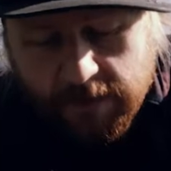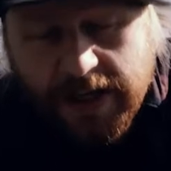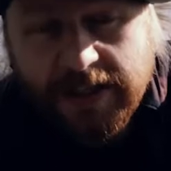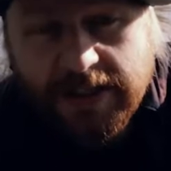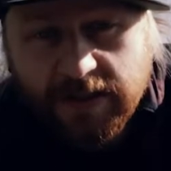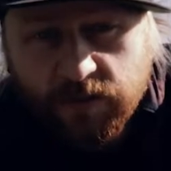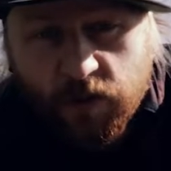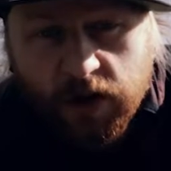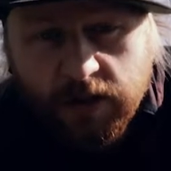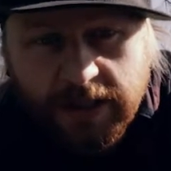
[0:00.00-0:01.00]
of 10 sets of
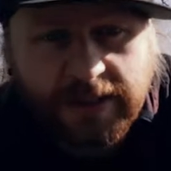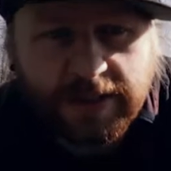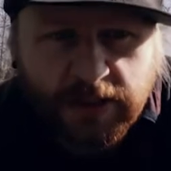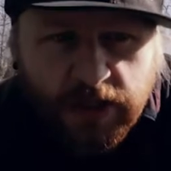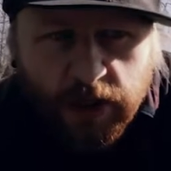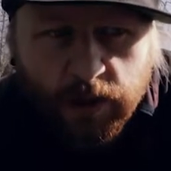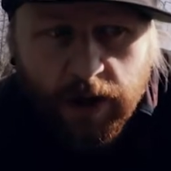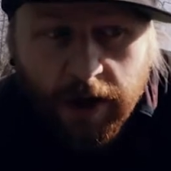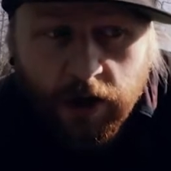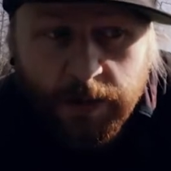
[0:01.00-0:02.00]
1, 10 sets of 2,
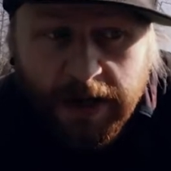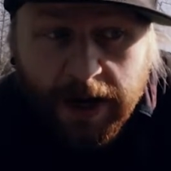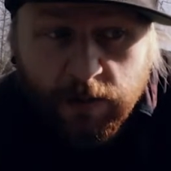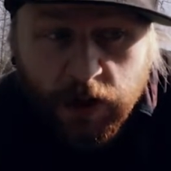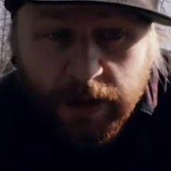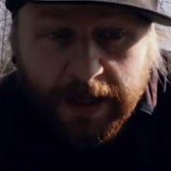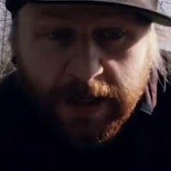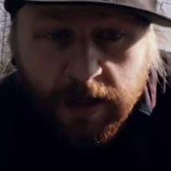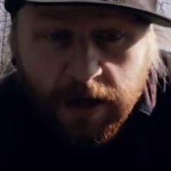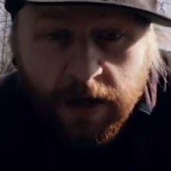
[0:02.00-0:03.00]
I'm going to be now doing
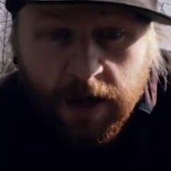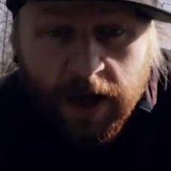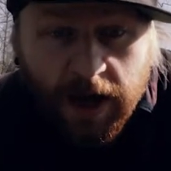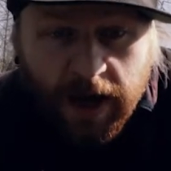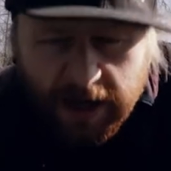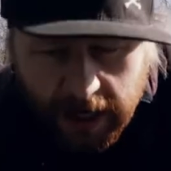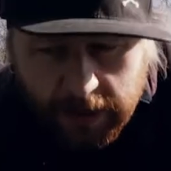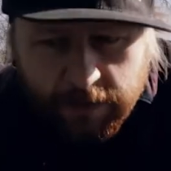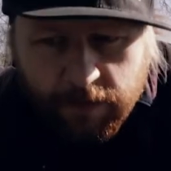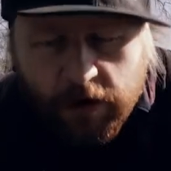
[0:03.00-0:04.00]
kind
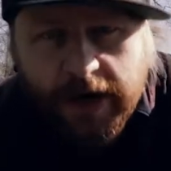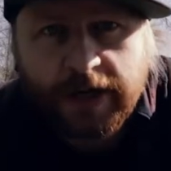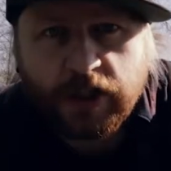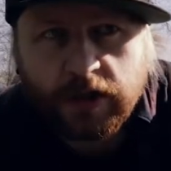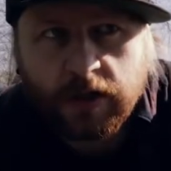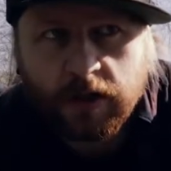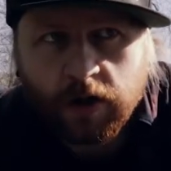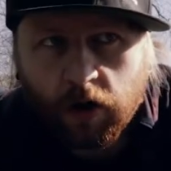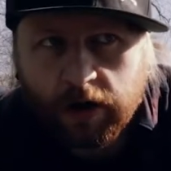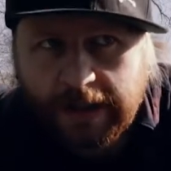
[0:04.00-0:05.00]
of a variation,
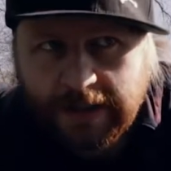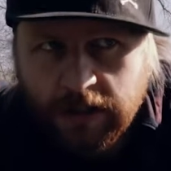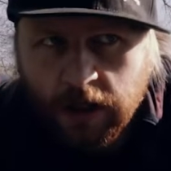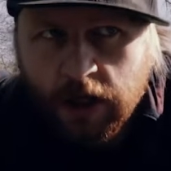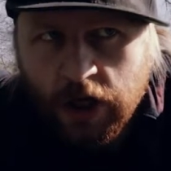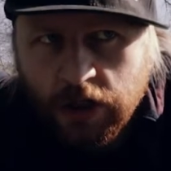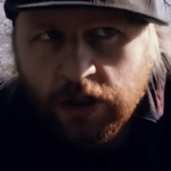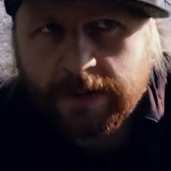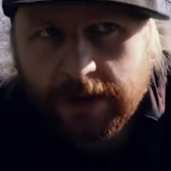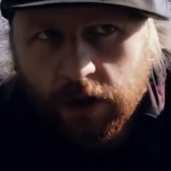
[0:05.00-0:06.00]
or at least
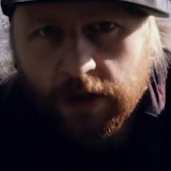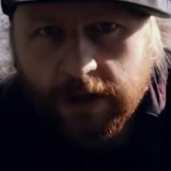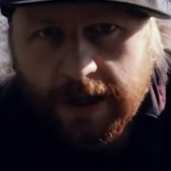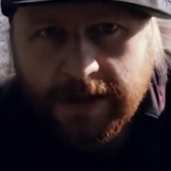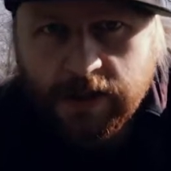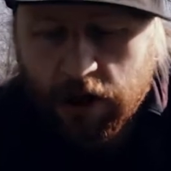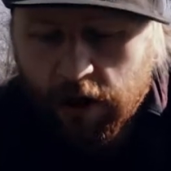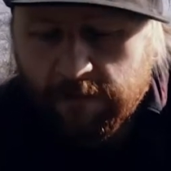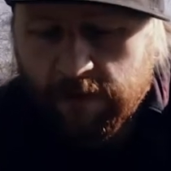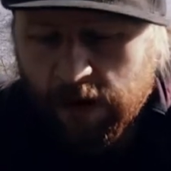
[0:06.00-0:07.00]
something along the lines
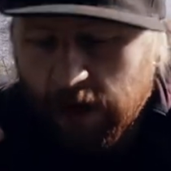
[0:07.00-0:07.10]
of